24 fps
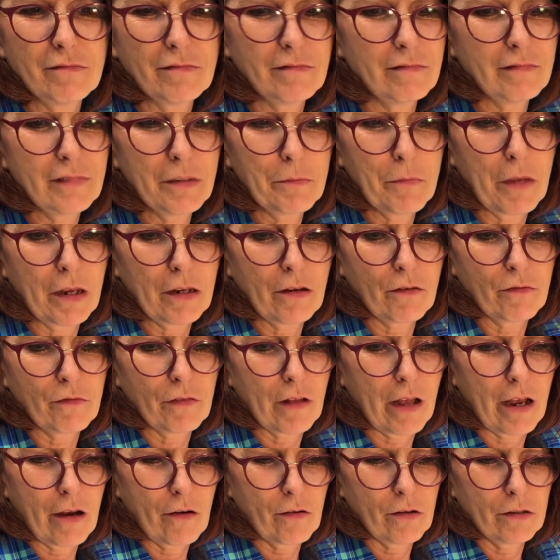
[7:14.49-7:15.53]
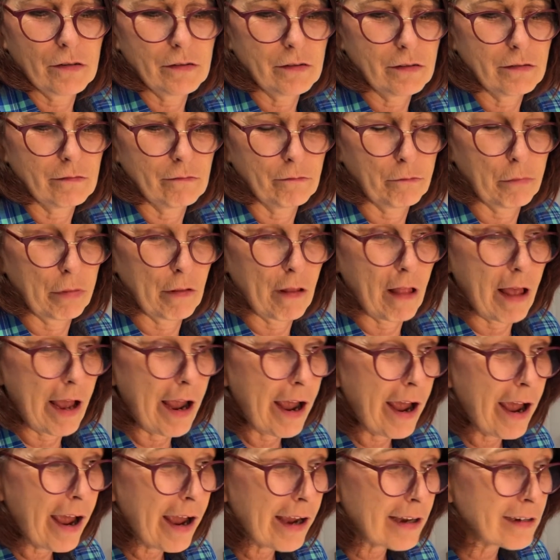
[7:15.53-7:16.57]
You can make your flowers
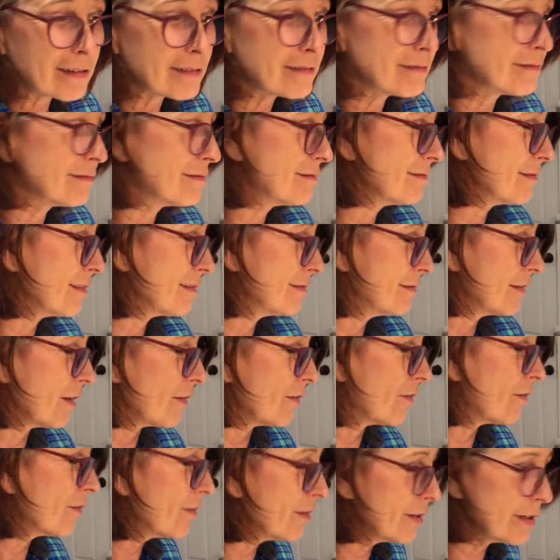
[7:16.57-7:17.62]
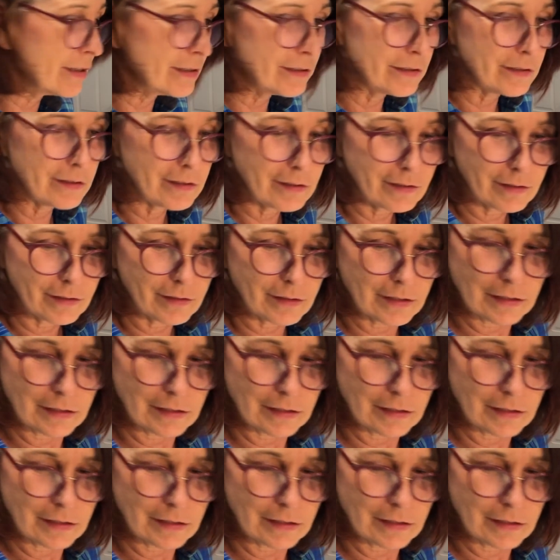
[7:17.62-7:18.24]
black, orange,